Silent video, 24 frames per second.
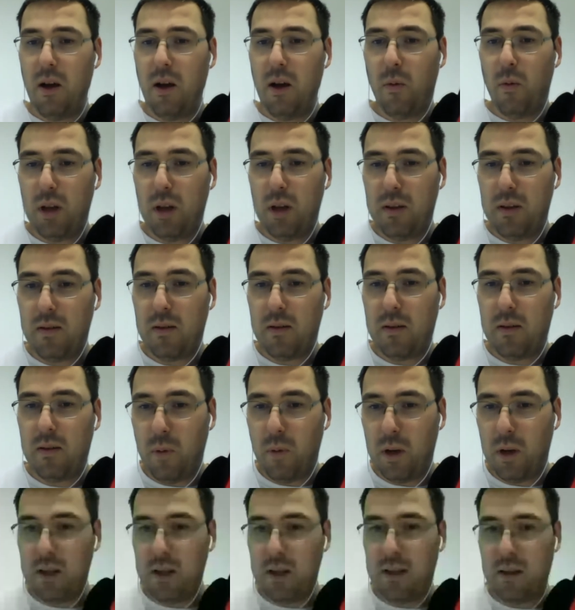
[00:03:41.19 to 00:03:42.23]

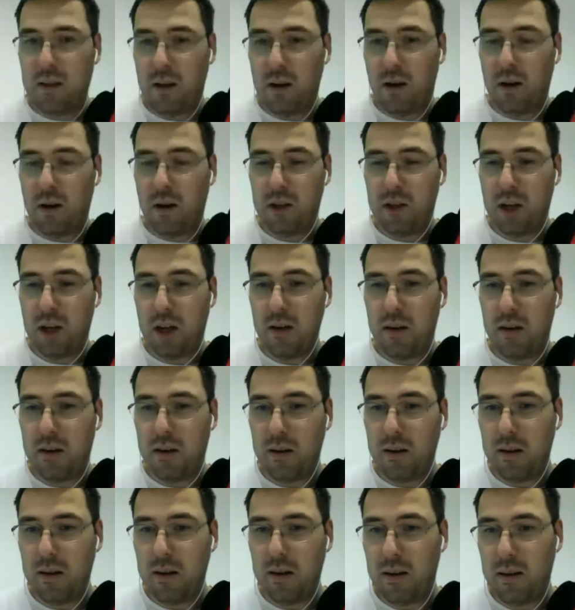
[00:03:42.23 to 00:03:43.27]
what's your
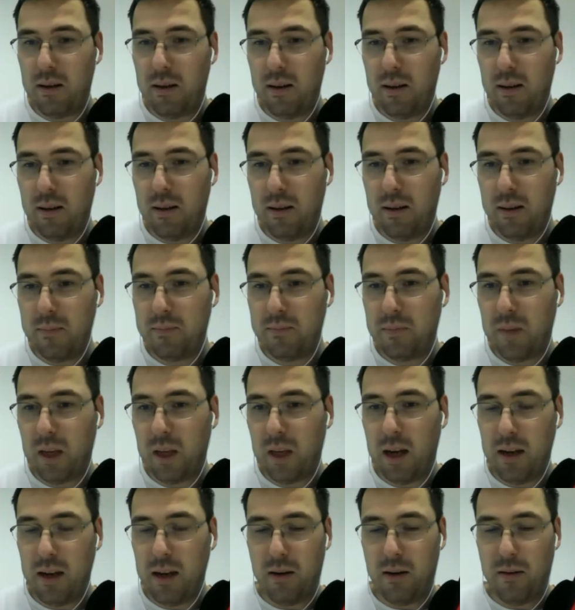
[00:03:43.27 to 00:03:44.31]
general
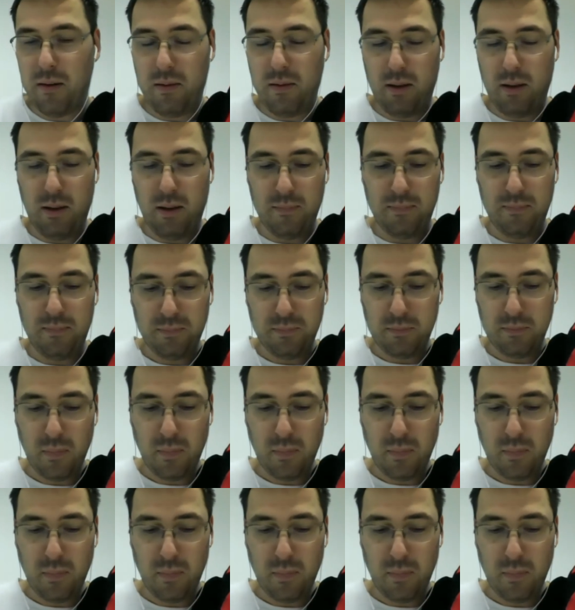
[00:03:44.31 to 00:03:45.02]
kind of